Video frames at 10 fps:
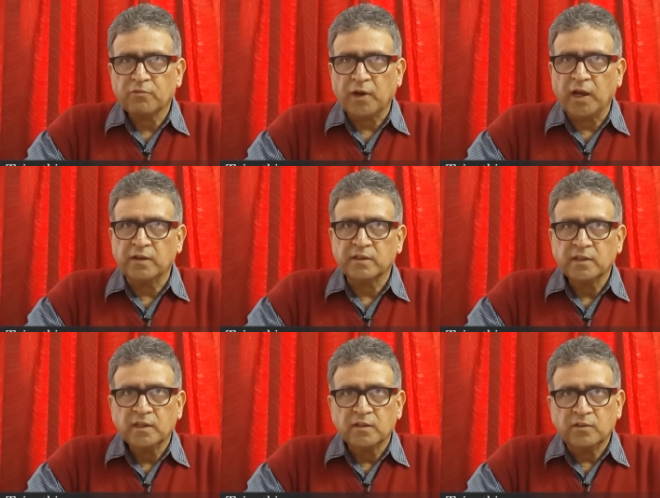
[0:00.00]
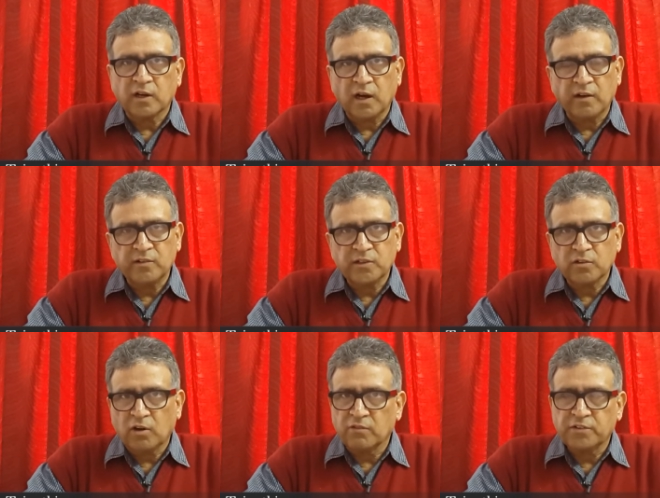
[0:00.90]
find the courage
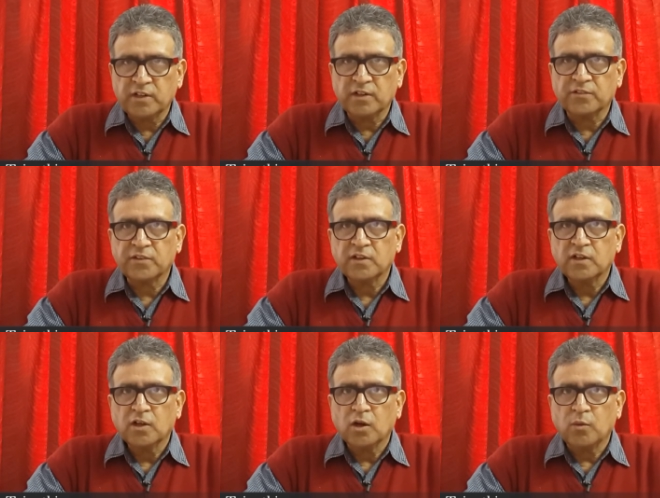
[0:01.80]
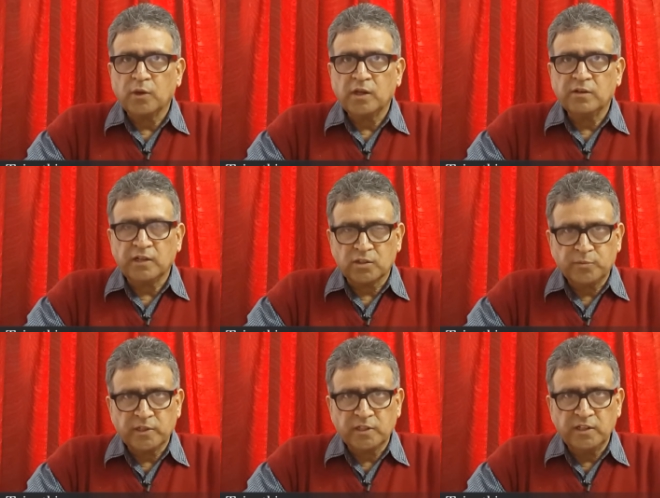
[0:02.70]
and confidence we
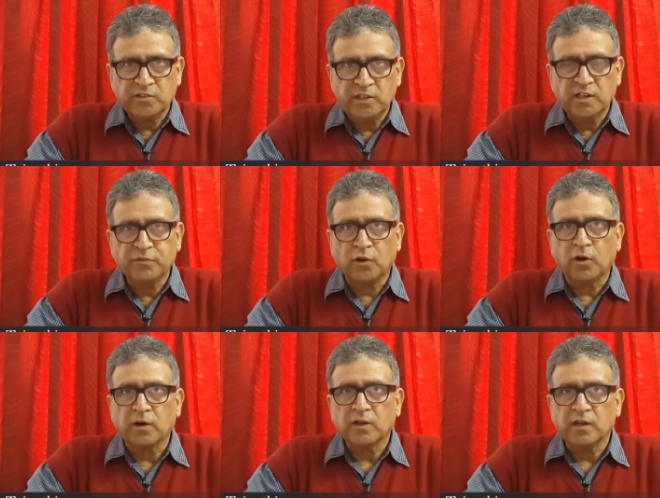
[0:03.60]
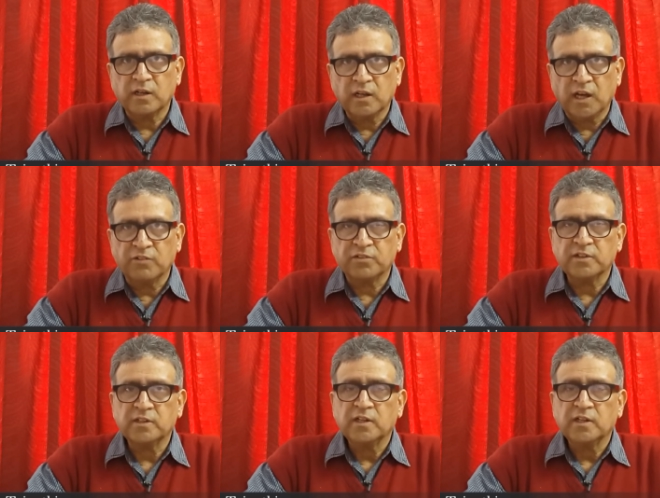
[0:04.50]
desperately seek for in life.